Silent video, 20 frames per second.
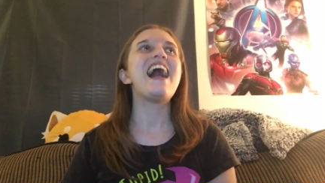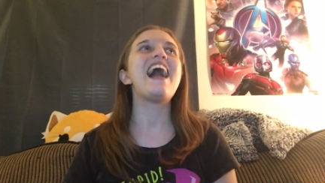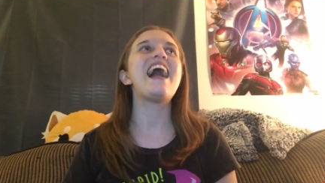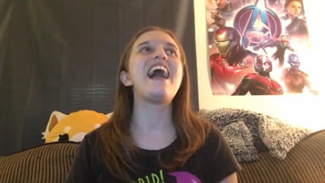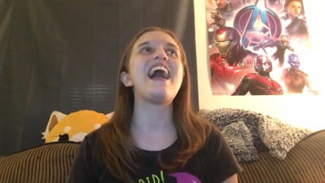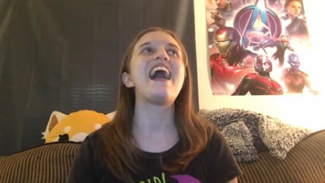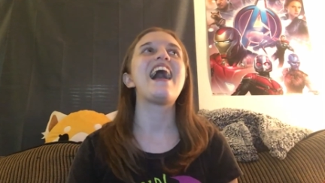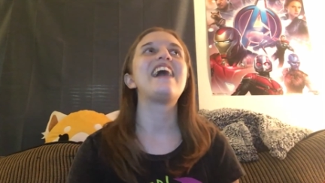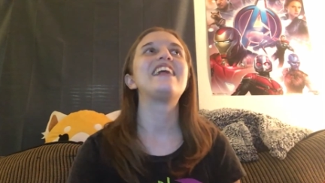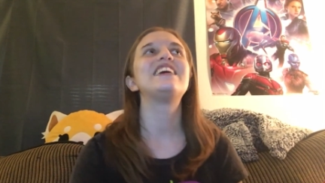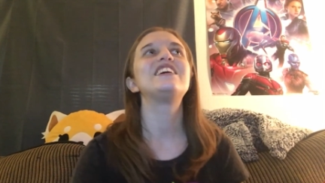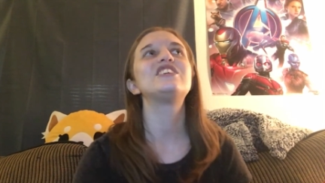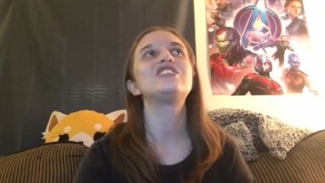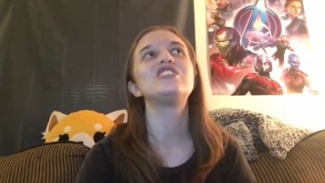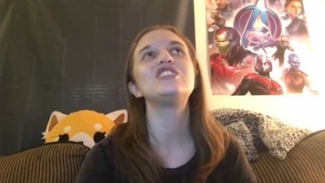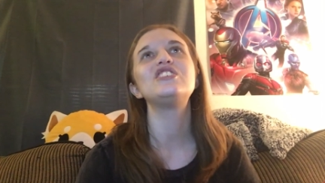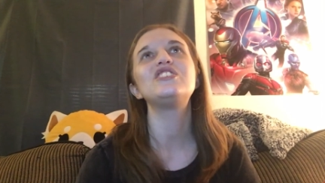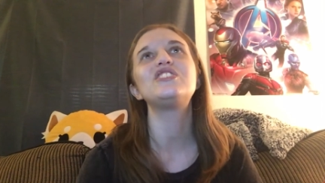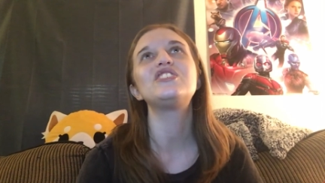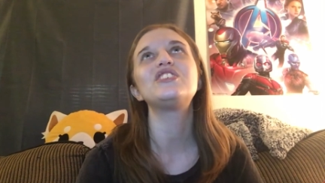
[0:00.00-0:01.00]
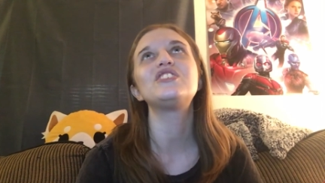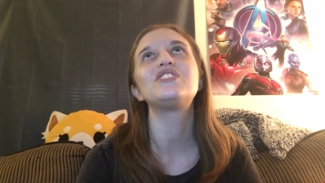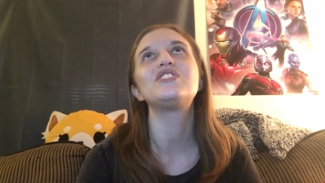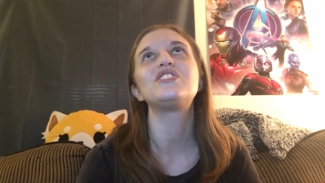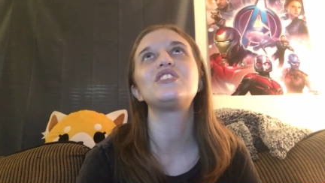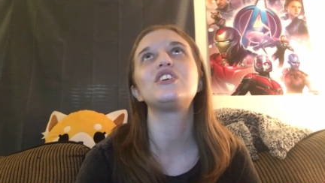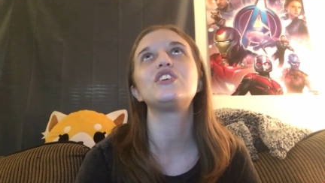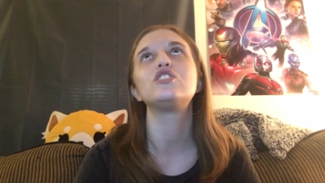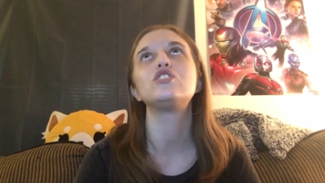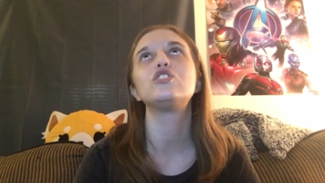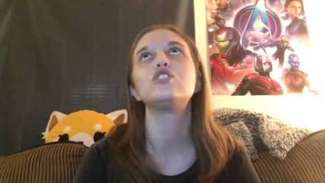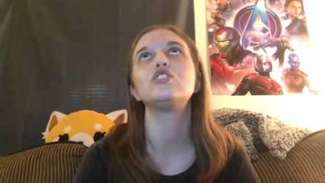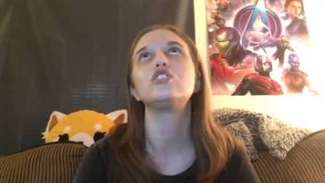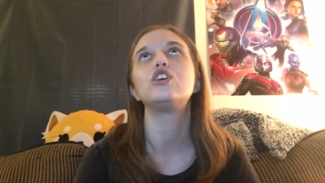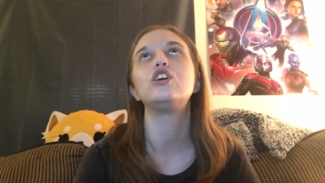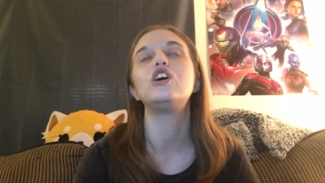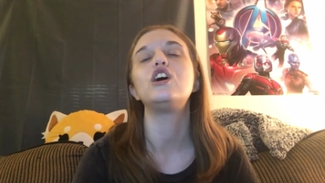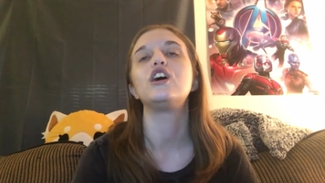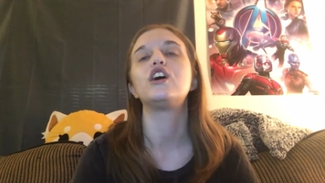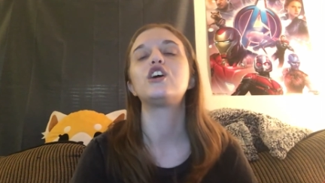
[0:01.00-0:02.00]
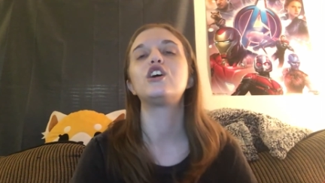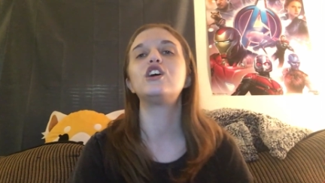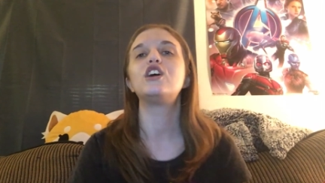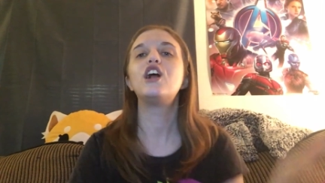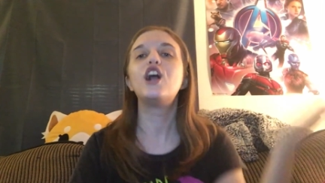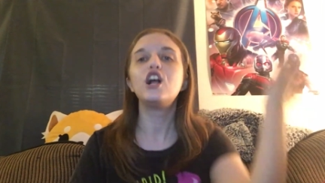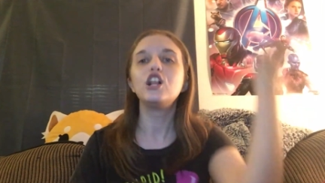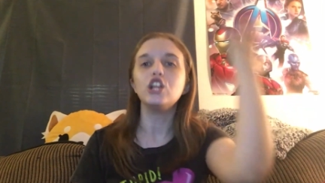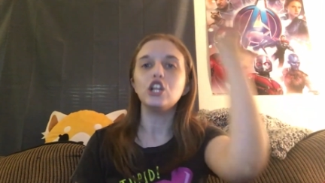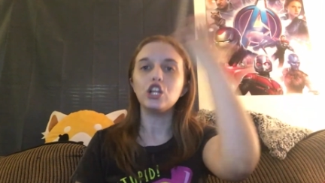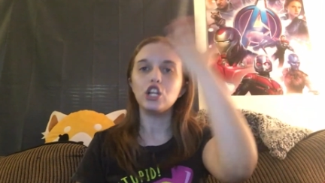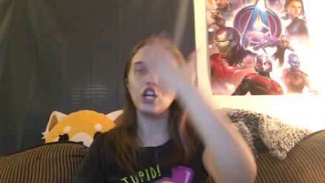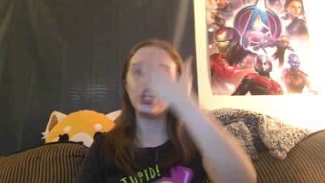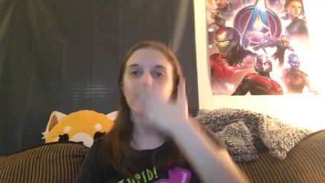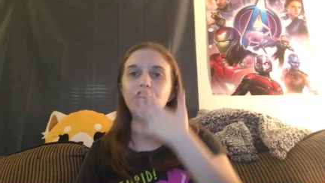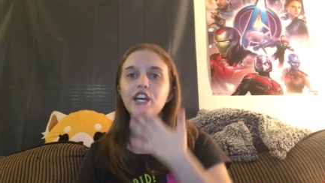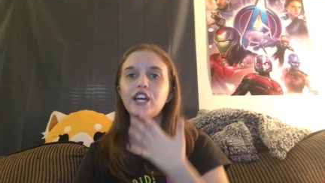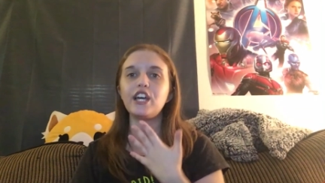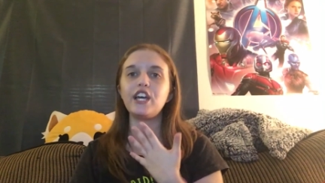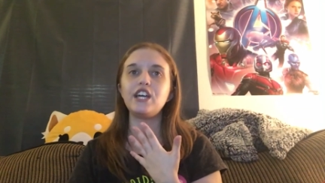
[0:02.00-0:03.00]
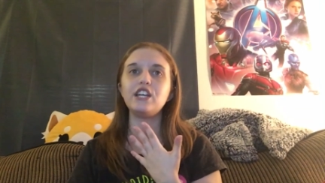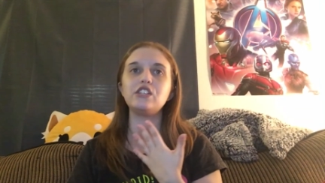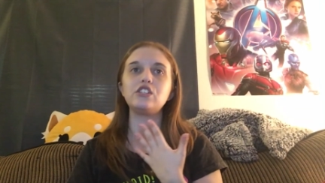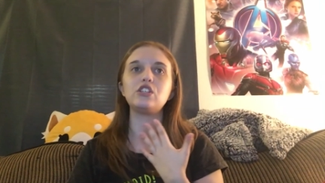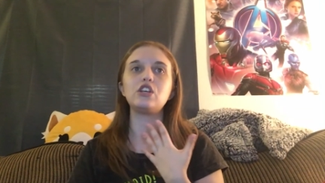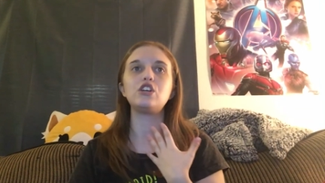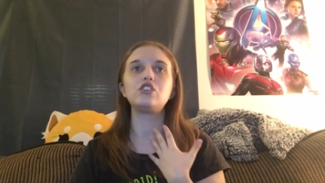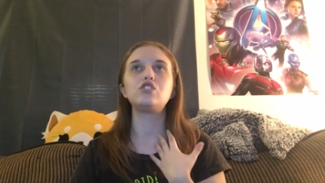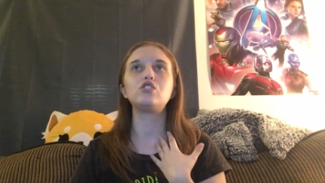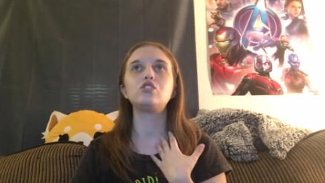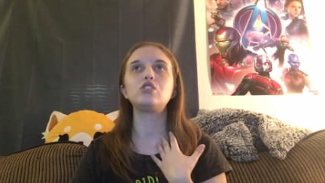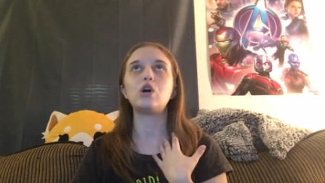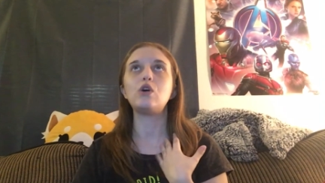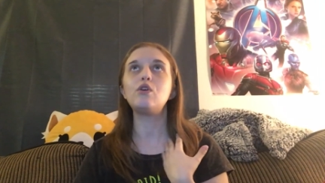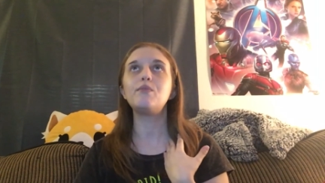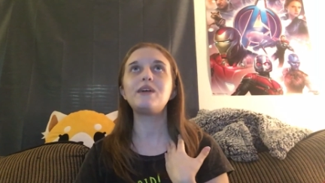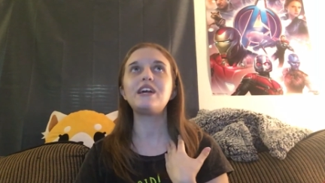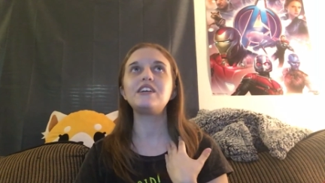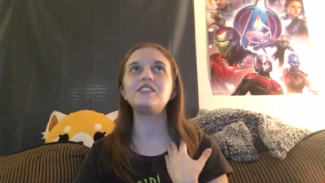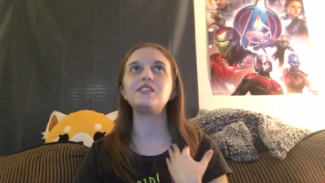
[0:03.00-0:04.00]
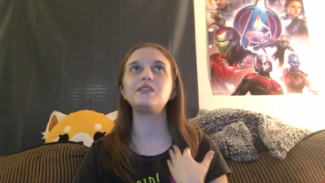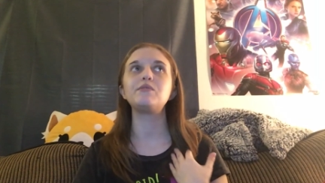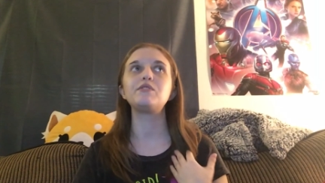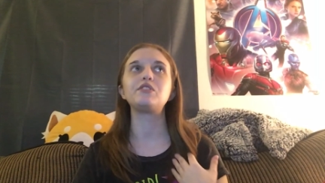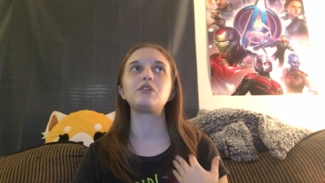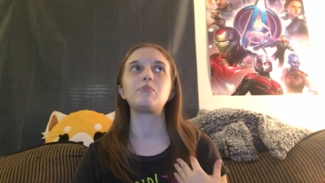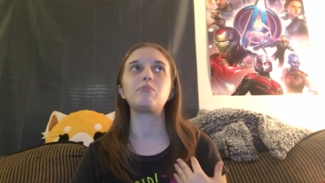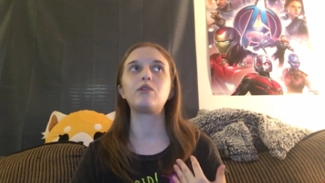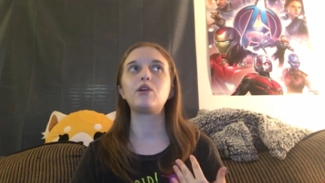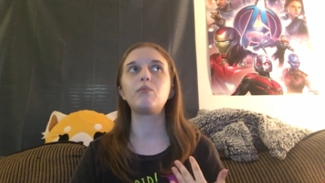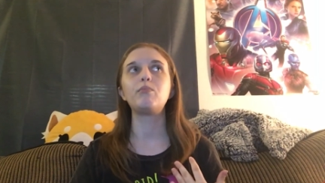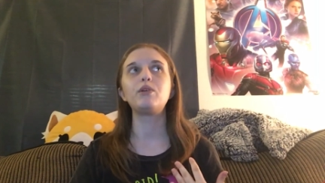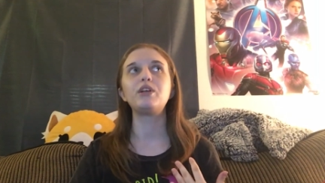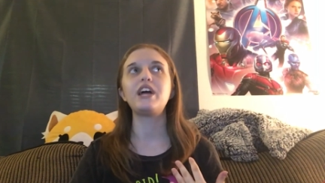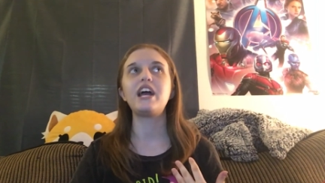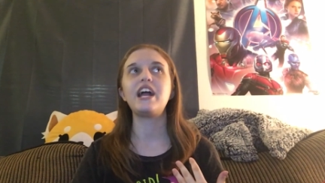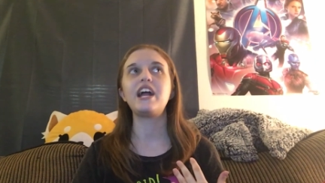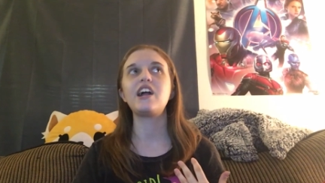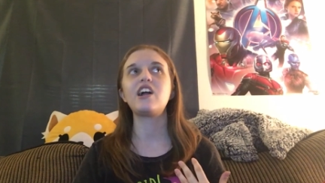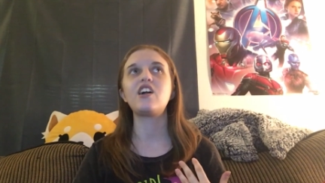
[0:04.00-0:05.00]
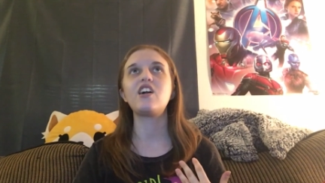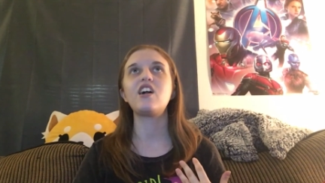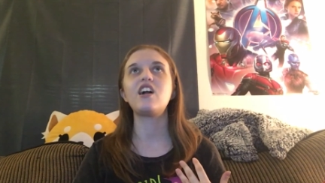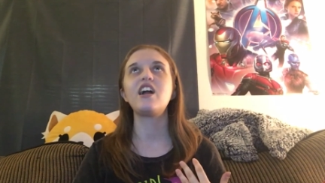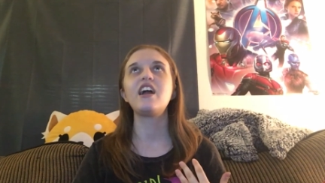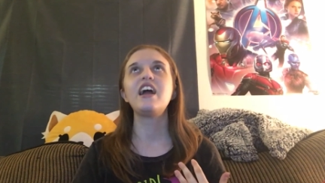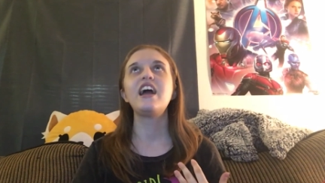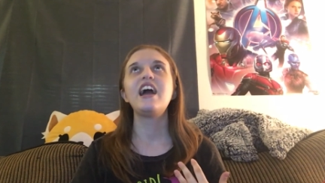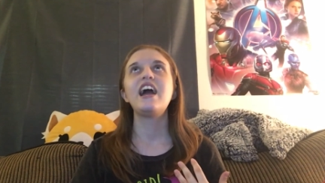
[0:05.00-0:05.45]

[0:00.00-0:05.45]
and she's just uh, her look is so amazing with the purple hair